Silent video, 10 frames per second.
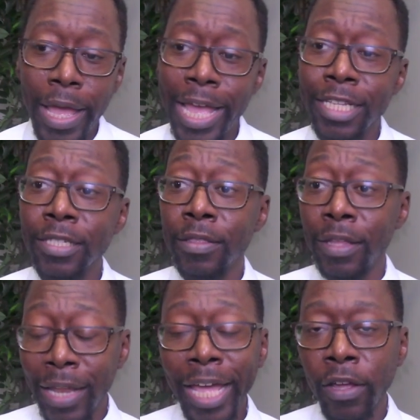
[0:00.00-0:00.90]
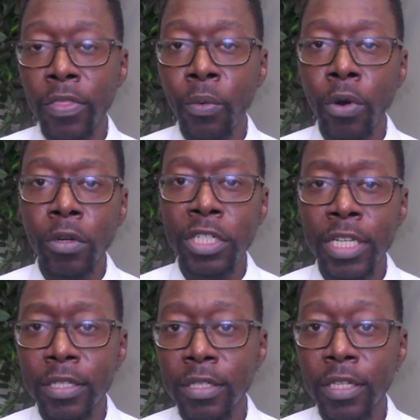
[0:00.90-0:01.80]
As the light of the world,
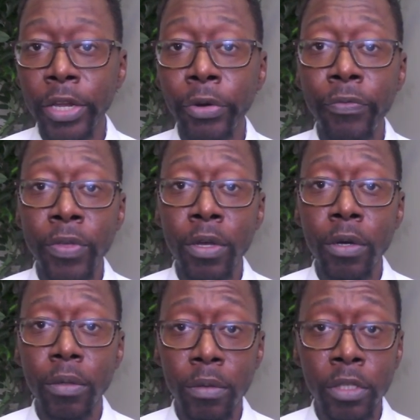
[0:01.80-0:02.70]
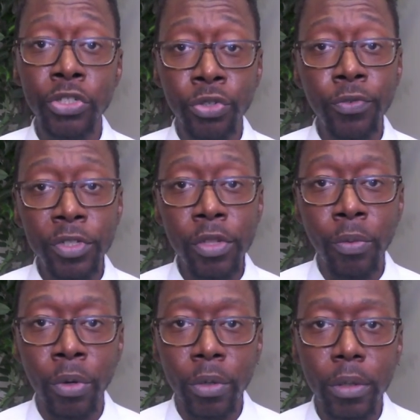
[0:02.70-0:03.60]
Jesus, he revealed the truth to
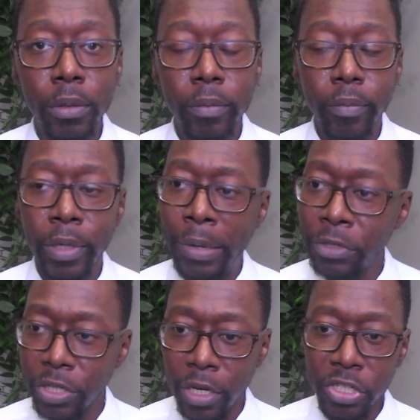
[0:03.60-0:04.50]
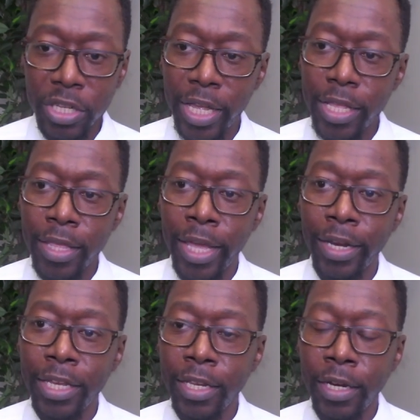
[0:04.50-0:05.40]
the world. And I want you to understand
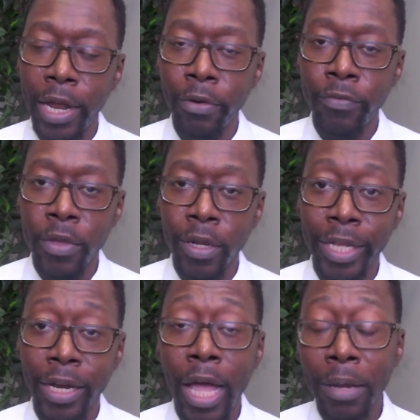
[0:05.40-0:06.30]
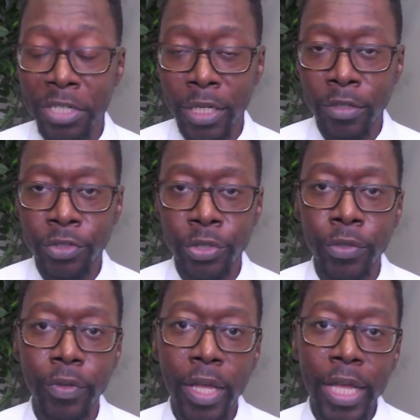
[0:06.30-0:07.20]
that he did not reveal an objective
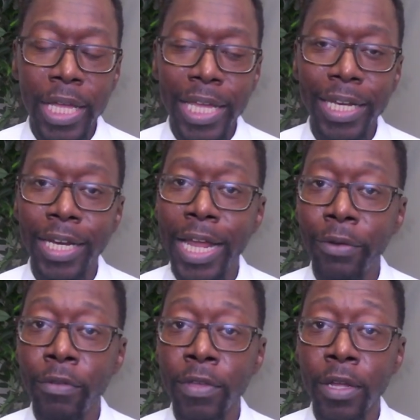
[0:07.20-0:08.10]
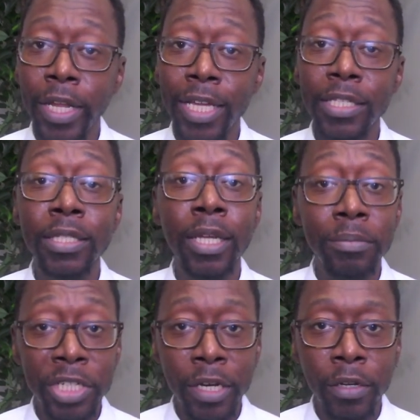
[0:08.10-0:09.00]
truth. He did not reveal a
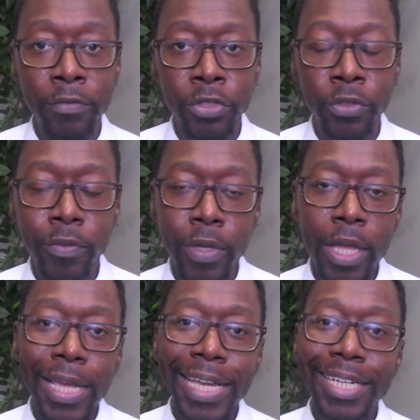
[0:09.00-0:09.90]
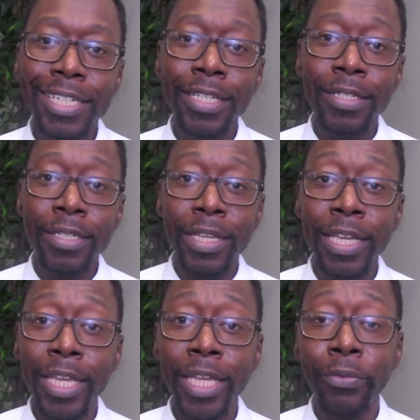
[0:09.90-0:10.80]
subjective truth. Jesus,
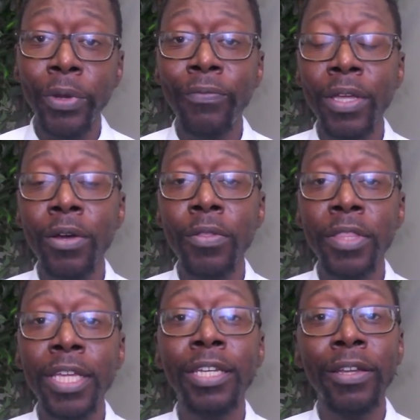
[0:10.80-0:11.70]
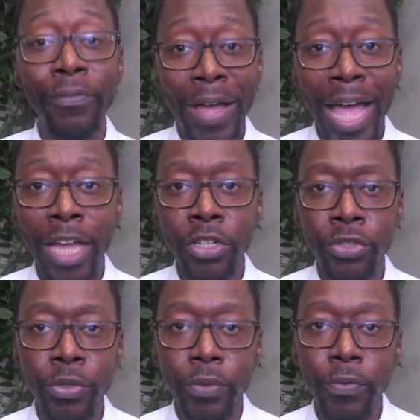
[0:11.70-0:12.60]
he revealed the divine
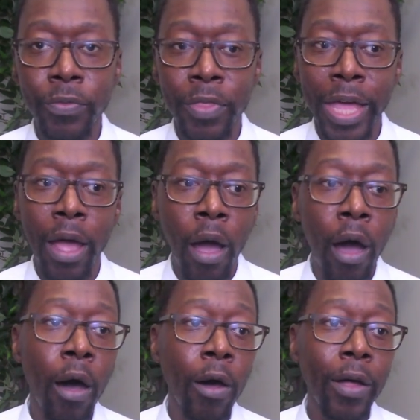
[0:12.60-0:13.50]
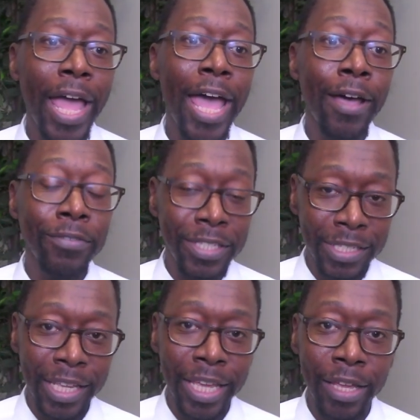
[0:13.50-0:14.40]
truth, that all have
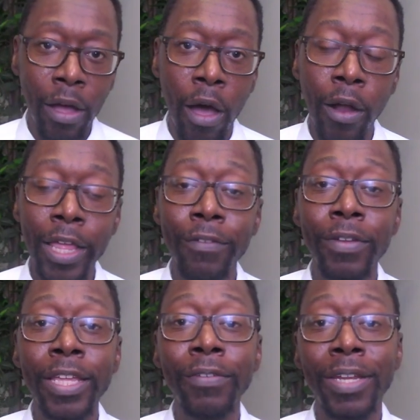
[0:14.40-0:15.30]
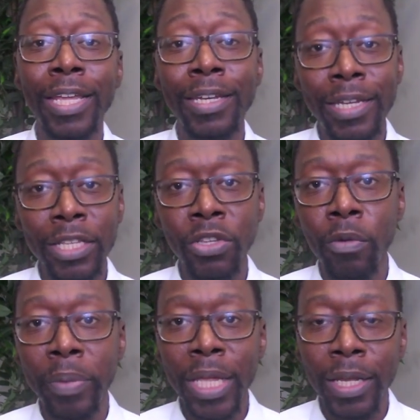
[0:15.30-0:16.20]
sinned, all have lived in
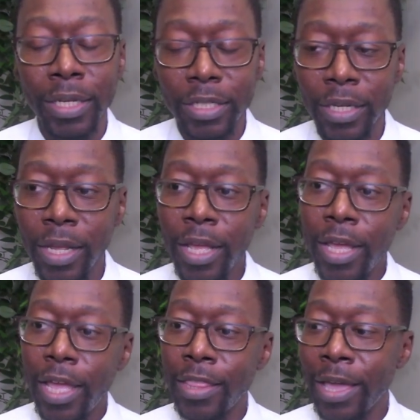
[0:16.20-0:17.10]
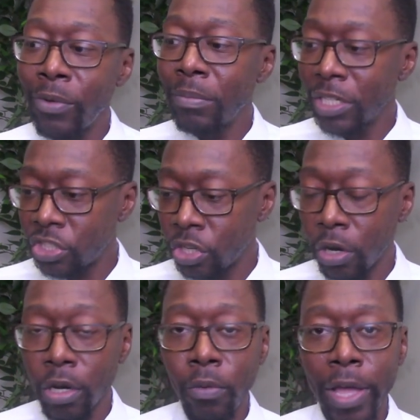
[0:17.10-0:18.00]
disobedience, and that we must
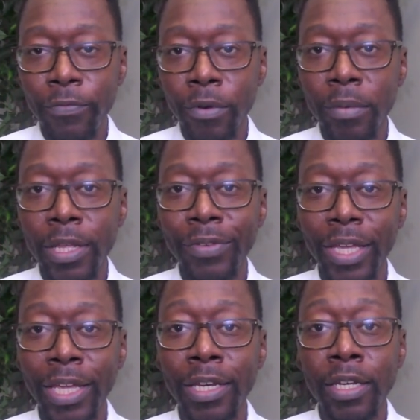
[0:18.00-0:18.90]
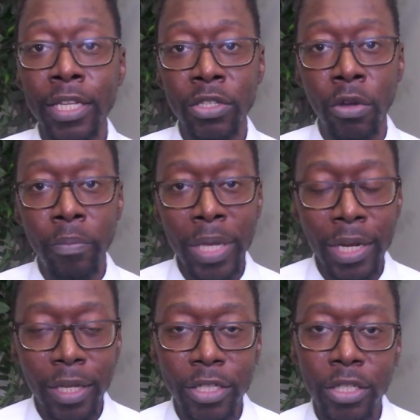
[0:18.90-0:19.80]
turn away from living in
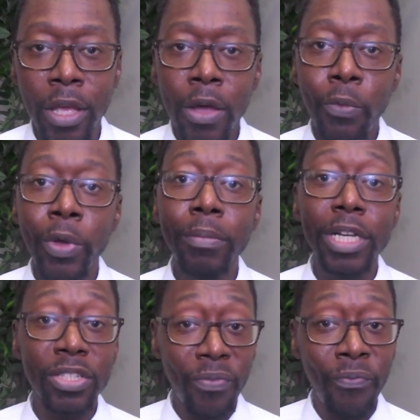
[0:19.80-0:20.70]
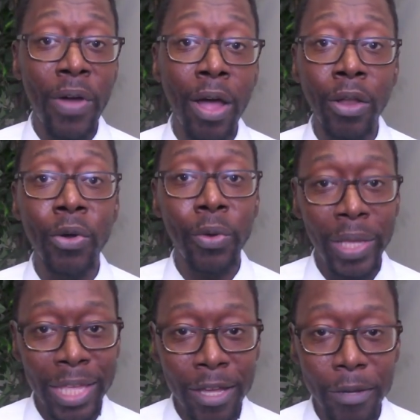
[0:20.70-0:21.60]
disobedience. We must follow
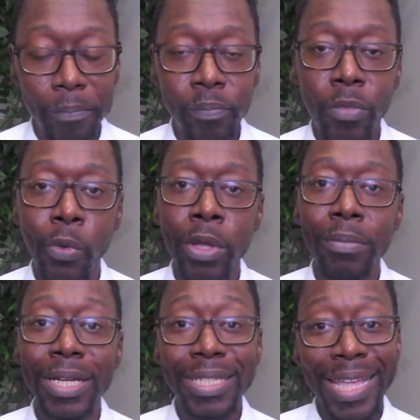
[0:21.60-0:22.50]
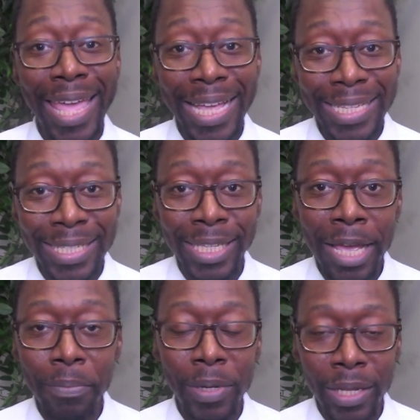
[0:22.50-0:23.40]
him. We must
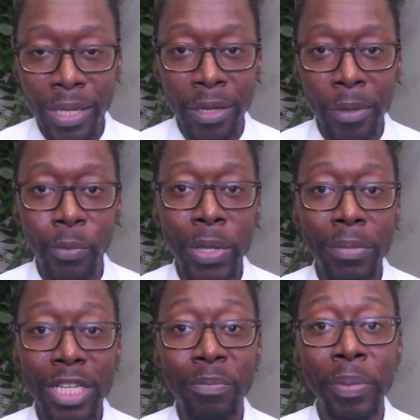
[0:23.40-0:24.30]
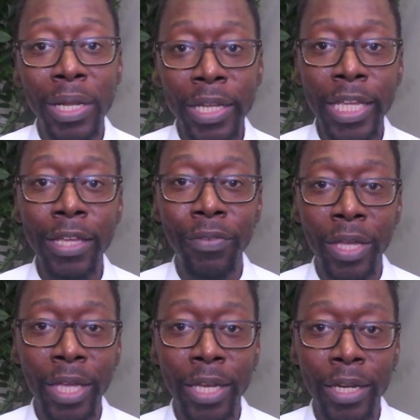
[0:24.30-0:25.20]
accept him. We must believe
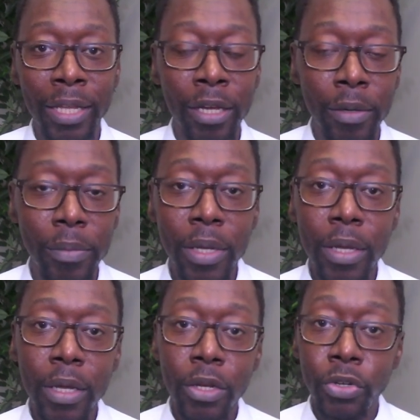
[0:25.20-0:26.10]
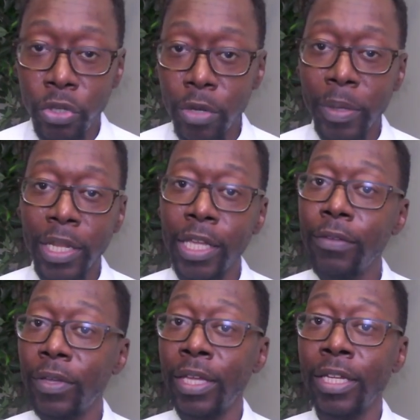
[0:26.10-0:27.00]
in him. Do you
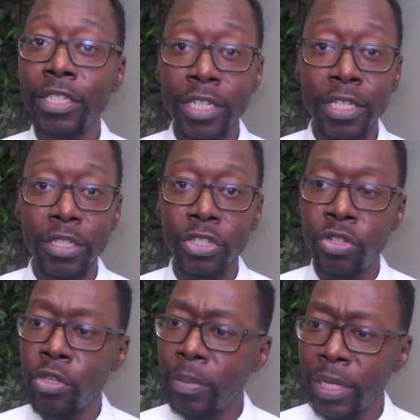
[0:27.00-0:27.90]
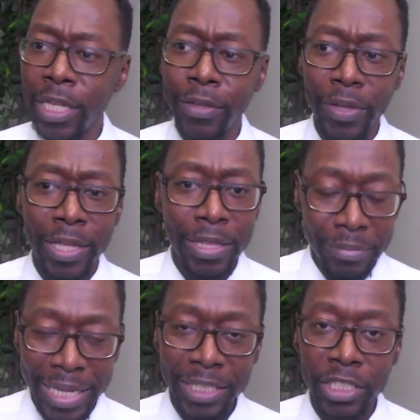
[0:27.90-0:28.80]
believe in Jesus? Do you believe in the
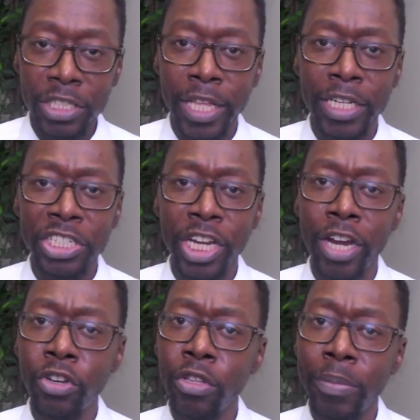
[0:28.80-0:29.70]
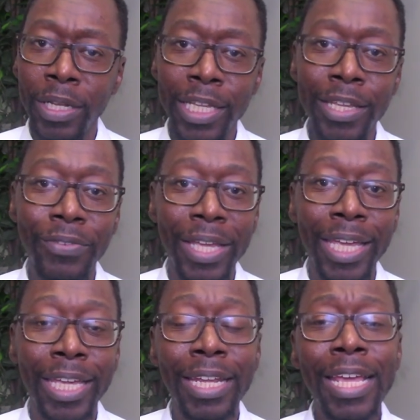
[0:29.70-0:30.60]
message that he shared? Do you believe
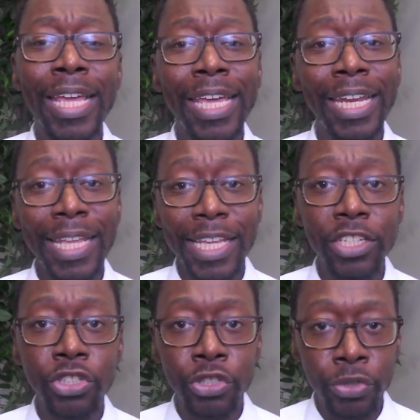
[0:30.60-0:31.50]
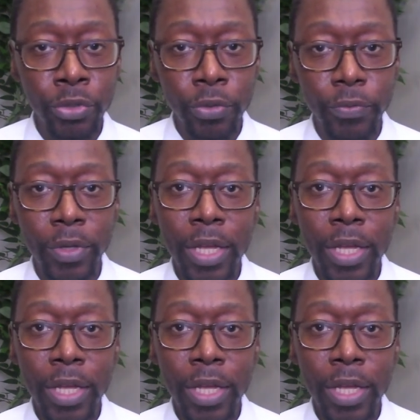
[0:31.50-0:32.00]
in his truth?